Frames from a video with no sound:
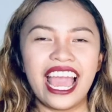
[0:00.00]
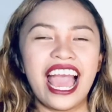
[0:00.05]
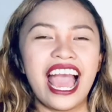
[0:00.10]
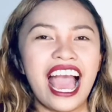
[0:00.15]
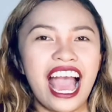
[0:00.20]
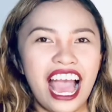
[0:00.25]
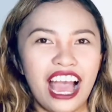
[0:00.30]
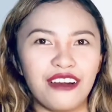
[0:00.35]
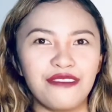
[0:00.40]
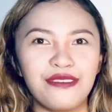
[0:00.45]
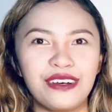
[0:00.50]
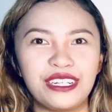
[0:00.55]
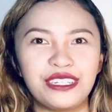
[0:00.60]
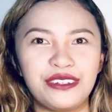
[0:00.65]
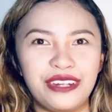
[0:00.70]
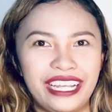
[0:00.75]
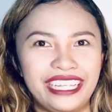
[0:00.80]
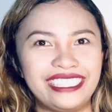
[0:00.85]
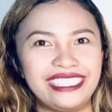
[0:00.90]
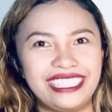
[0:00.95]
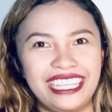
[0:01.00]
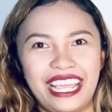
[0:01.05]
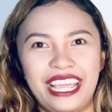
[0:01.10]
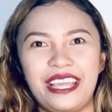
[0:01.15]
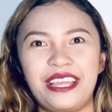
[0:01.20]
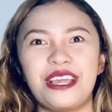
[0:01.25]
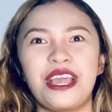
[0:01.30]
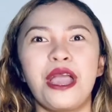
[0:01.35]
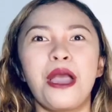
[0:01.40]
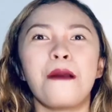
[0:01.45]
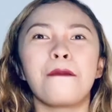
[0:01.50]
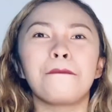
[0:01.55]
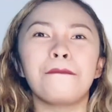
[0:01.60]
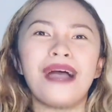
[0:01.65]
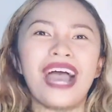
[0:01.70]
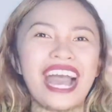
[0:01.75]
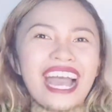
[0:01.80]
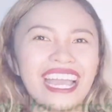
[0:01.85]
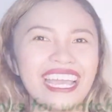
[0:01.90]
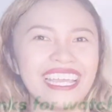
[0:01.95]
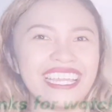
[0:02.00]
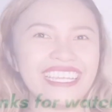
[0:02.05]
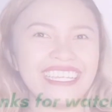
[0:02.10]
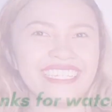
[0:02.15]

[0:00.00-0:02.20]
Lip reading: Have a great day. Bye!